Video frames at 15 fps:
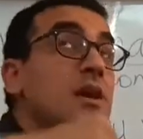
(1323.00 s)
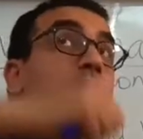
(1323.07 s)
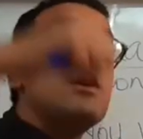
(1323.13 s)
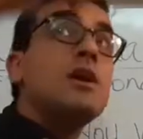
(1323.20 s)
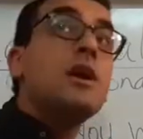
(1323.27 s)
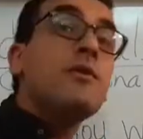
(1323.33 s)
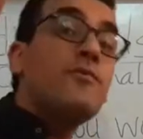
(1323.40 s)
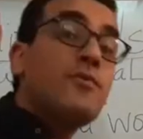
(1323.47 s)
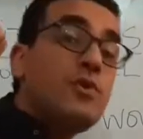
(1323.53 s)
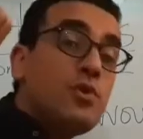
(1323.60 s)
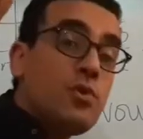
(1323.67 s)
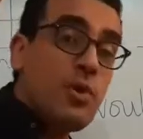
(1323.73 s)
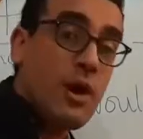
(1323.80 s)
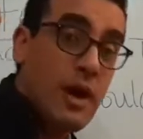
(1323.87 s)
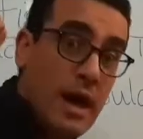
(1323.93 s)
If
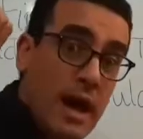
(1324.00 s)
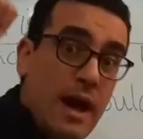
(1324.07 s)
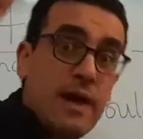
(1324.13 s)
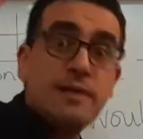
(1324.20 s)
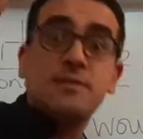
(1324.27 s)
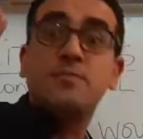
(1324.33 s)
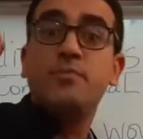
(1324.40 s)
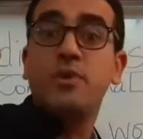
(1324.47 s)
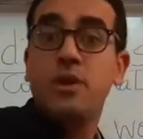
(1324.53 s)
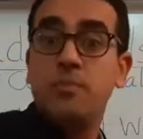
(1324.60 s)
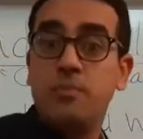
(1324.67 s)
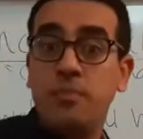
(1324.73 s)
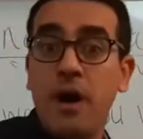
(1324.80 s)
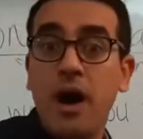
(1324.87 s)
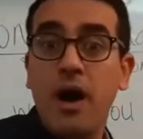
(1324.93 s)
you had
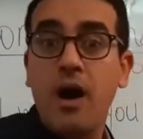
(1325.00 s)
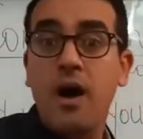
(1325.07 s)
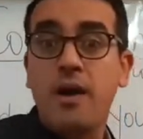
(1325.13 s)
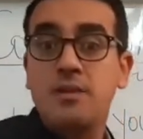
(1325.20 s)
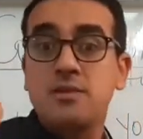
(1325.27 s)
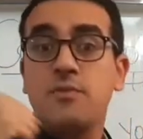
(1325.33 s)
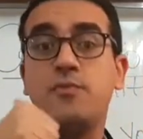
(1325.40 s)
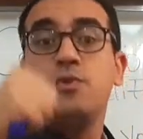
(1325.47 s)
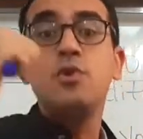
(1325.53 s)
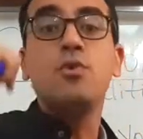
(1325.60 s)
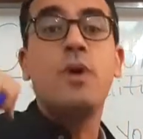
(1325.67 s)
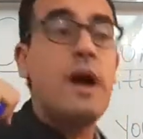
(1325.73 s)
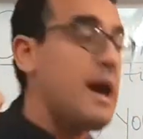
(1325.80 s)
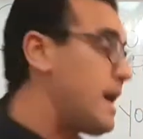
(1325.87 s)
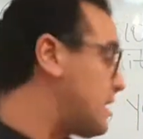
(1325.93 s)
prepared, if you
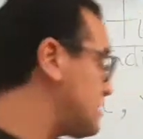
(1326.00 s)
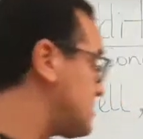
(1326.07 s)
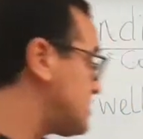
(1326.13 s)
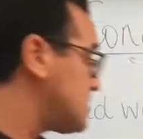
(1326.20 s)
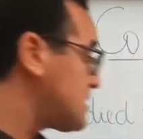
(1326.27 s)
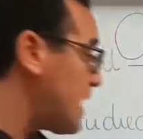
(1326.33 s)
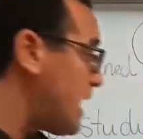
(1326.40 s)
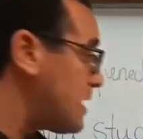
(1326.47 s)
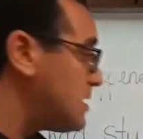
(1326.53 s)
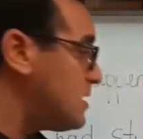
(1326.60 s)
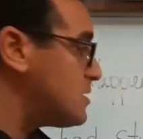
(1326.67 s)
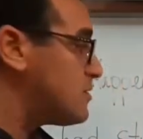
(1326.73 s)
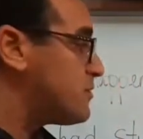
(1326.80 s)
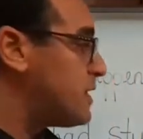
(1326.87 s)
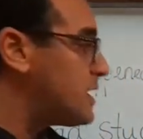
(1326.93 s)
had
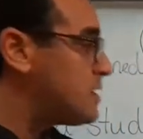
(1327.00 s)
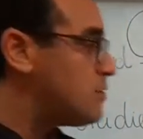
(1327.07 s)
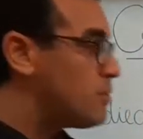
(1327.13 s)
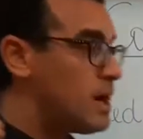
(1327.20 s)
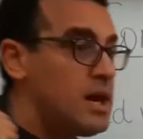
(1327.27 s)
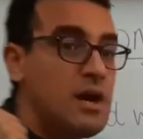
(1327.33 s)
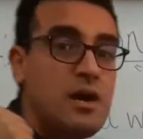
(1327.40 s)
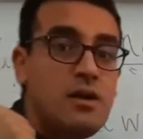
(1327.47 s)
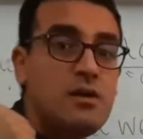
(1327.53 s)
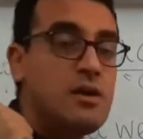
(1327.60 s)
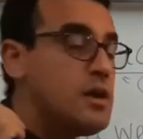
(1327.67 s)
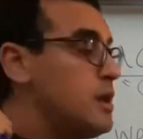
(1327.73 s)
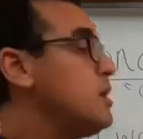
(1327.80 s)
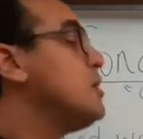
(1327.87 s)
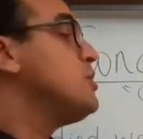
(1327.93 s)
studied very
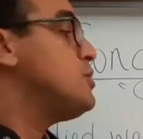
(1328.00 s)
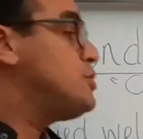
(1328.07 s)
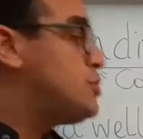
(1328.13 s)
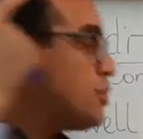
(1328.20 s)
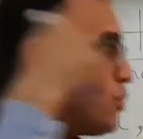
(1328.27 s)
well, you